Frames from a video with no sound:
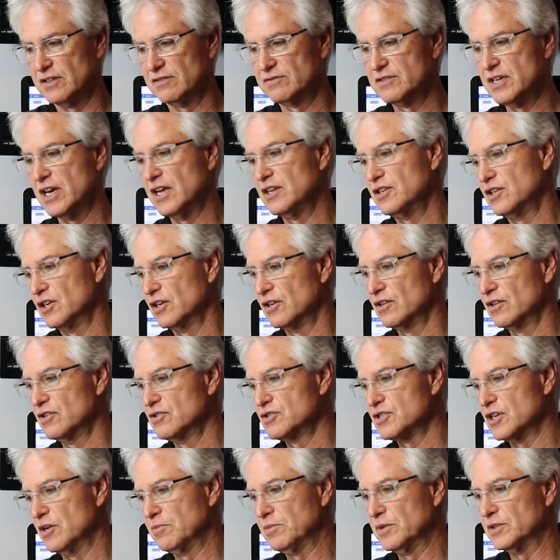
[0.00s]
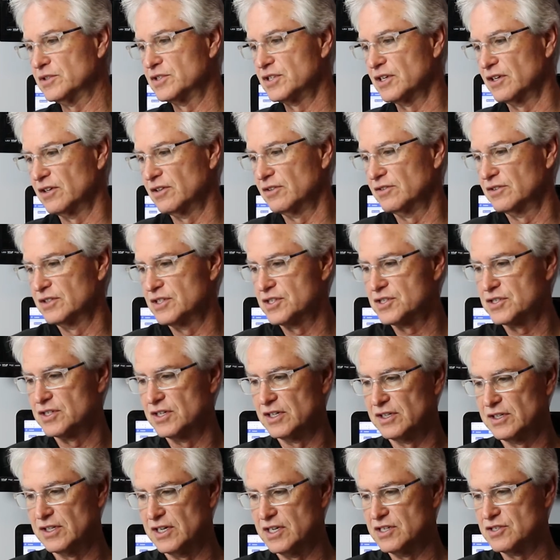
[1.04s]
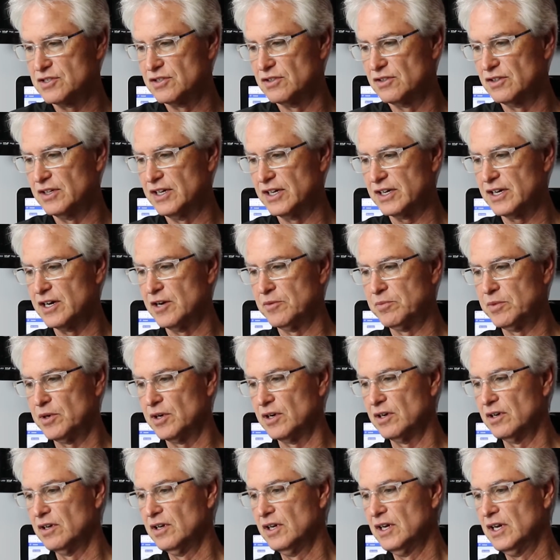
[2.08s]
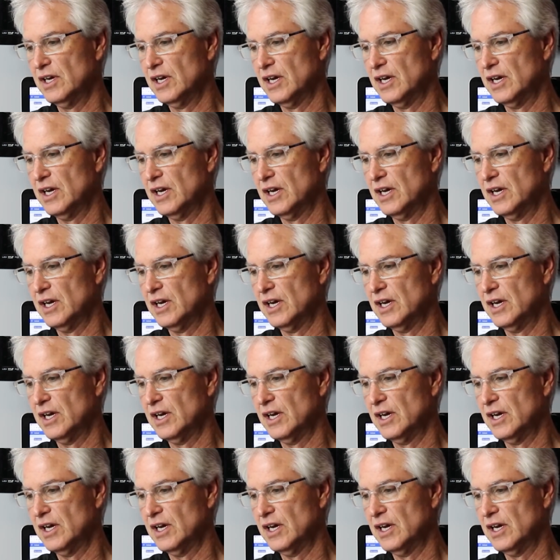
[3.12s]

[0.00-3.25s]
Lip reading: 10 years up until this nice little hiccup here.